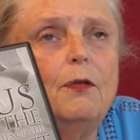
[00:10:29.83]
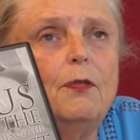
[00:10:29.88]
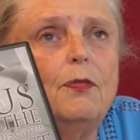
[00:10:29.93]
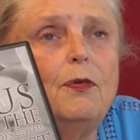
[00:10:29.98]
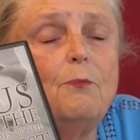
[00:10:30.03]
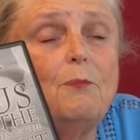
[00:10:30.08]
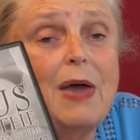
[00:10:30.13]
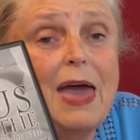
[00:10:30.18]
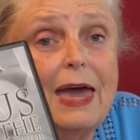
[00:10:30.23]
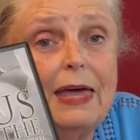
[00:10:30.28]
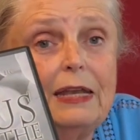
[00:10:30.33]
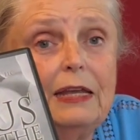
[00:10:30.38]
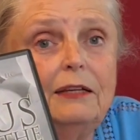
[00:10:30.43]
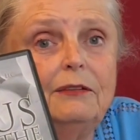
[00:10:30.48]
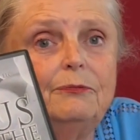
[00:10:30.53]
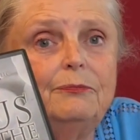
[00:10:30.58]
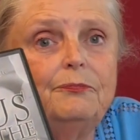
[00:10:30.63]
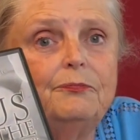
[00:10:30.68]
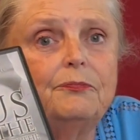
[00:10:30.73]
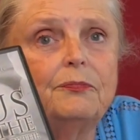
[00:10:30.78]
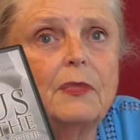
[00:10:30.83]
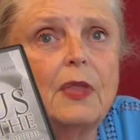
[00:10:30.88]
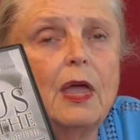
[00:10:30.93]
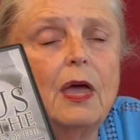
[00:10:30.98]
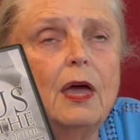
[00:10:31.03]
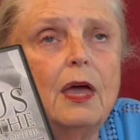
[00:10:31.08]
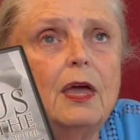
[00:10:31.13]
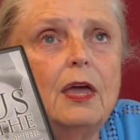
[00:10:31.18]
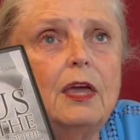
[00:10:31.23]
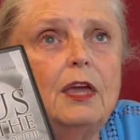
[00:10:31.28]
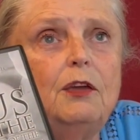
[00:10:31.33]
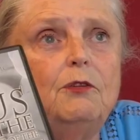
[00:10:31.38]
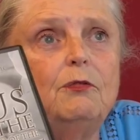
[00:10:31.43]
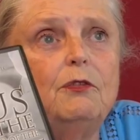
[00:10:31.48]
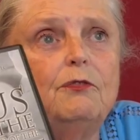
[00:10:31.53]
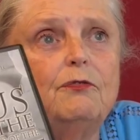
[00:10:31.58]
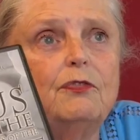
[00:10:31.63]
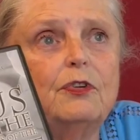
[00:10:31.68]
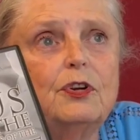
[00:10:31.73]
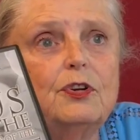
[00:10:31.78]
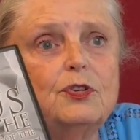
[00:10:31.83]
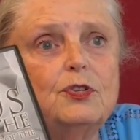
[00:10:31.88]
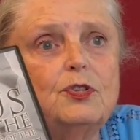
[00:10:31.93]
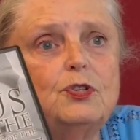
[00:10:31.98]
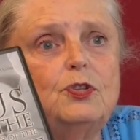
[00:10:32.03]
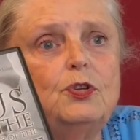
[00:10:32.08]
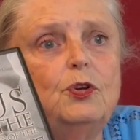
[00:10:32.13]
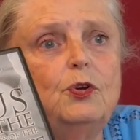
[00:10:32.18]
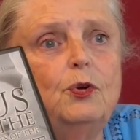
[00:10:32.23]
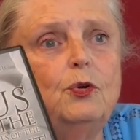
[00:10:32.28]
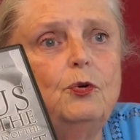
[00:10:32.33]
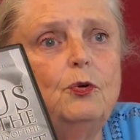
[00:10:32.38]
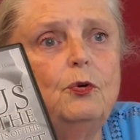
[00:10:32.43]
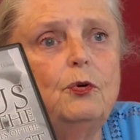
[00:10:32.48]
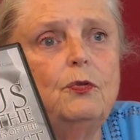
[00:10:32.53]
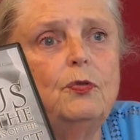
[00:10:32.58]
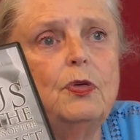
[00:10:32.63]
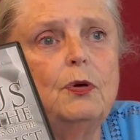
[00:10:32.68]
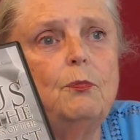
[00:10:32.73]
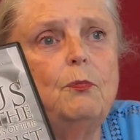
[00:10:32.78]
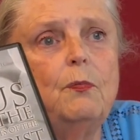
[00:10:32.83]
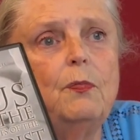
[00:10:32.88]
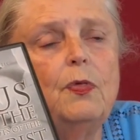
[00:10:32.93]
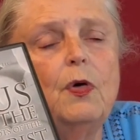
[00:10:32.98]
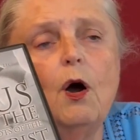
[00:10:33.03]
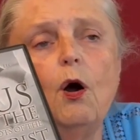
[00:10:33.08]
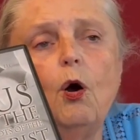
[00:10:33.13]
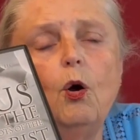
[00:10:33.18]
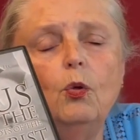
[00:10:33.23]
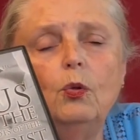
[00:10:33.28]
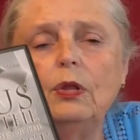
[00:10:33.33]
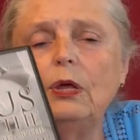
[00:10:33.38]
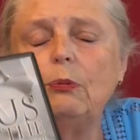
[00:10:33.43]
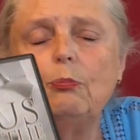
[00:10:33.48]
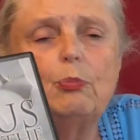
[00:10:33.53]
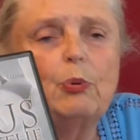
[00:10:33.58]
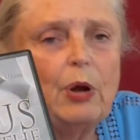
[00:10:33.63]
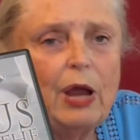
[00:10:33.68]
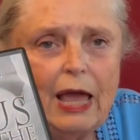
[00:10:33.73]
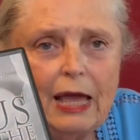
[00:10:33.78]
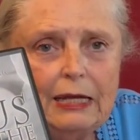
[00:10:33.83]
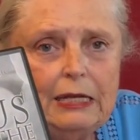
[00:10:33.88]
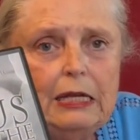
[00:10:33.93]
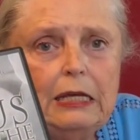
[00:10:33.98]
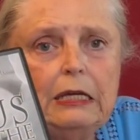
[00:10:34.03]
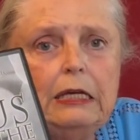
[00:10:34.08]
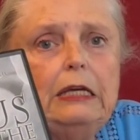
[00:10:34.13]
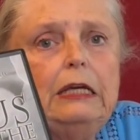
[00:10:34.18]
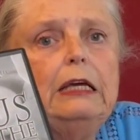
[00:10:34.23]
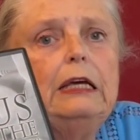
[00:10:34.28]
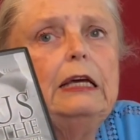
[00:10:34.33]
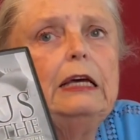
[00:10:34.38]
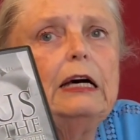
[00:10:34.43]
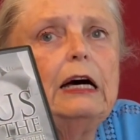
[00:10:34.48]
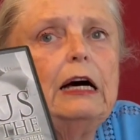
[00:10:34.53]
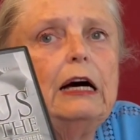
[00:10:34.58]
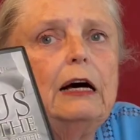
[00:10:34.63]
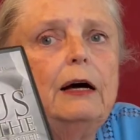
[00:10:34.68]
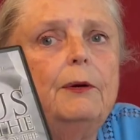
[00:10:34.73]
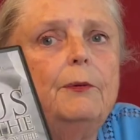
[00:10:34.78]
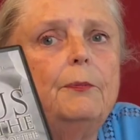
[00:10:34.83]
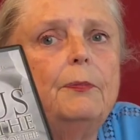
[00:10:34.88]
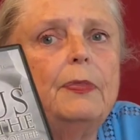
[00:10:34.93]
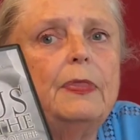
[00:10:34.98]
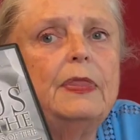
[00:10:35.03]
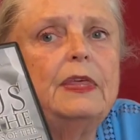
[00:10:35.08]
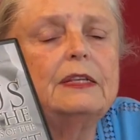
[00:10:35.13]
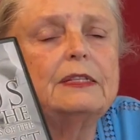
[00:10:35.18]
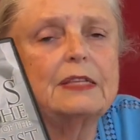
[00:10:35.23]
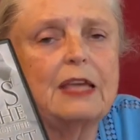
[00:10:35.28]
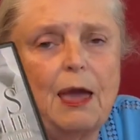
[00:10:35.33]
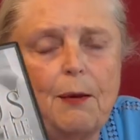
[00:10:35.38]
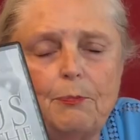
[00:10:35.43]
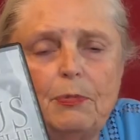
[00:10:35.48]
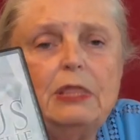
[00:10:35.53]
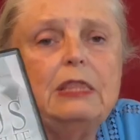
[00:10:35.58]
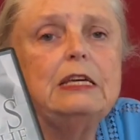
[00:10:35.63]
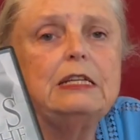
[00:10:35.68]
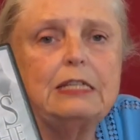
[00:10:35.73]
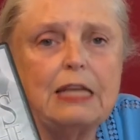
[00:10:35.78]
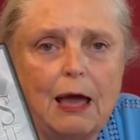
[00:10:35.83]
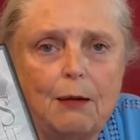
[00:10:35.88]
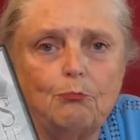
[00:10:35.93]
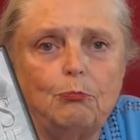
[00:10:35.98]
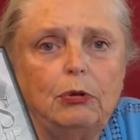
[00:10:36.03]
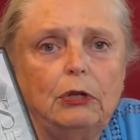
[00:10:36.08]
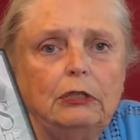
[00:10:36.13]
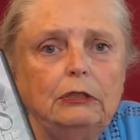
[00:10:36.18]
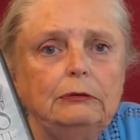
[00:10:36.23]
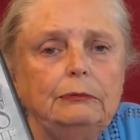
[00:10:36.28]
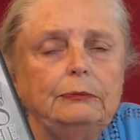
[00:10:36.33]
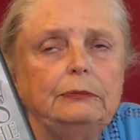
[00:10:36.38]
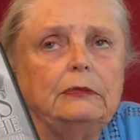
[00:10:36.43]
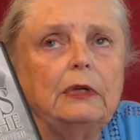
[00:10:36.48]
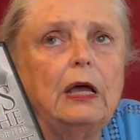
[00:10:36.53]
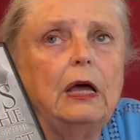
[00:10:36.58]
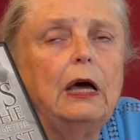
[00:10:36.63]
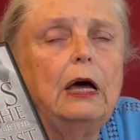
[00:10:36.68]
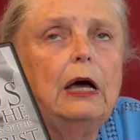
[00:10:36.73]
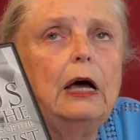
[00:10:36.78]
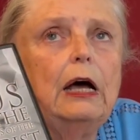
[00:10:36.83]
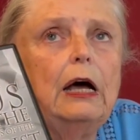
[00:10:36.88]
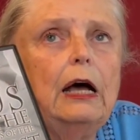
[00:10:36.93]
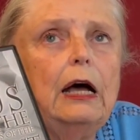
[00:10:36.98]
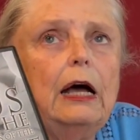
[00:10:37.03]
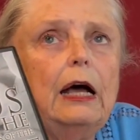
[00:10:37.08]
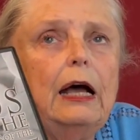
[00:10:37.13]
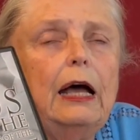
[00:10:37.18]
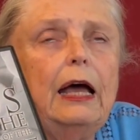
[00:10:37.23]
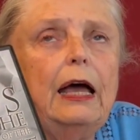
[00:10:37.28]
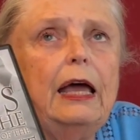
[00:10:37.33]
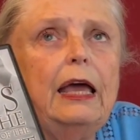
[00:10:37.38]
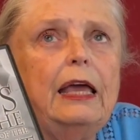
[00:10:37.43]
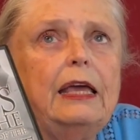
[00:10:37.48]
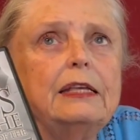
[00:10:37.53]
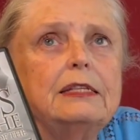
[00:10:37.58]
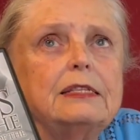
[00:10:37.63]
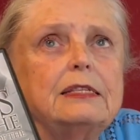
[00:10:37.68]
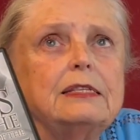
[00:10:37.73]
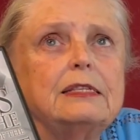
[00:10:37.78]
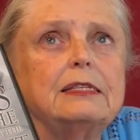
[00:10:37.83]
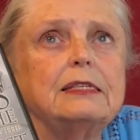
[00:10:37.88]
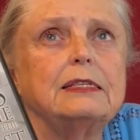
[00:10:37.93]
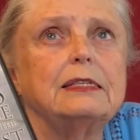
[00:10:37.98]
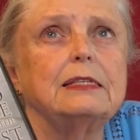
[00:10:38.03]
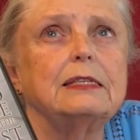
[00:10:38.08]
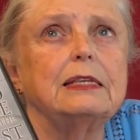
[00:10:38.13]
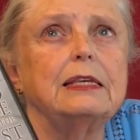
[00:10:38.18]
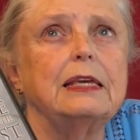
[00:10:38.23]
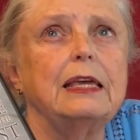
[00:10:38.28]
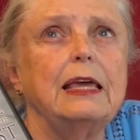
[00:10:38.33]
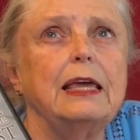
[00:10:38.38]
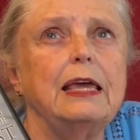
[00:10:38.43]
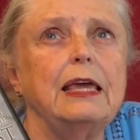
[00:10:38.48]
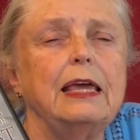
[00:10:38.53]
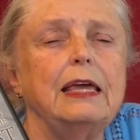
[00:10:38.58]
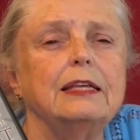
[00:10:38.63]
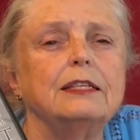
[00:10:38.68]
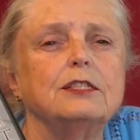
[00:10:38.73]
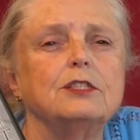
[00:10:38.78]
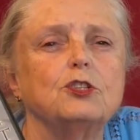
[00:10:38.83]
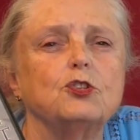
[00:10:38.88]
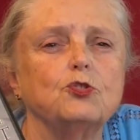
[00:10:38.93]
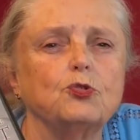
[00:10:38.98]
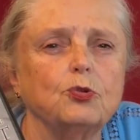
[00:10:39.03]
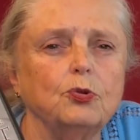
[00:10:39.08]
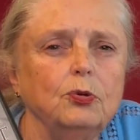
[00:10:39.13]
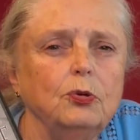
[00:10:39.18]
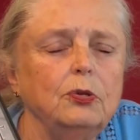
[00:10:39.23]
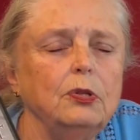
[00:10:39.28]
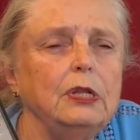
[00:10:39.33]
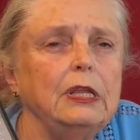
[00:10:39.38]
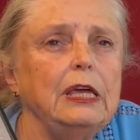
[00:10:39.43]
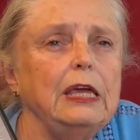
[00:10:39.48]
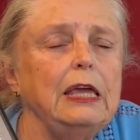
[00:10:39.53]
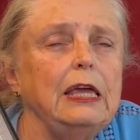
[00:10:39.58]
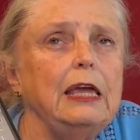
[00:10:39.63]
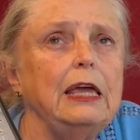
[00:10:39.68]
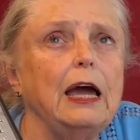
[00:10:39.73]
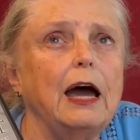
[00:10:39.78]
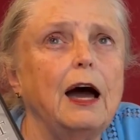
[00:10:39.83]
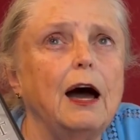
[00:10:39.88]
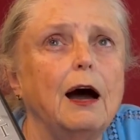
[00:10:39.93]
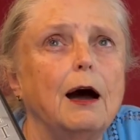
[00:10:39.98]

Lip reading: the manna. He refers to the holy bread that's kept in the temple. It's truly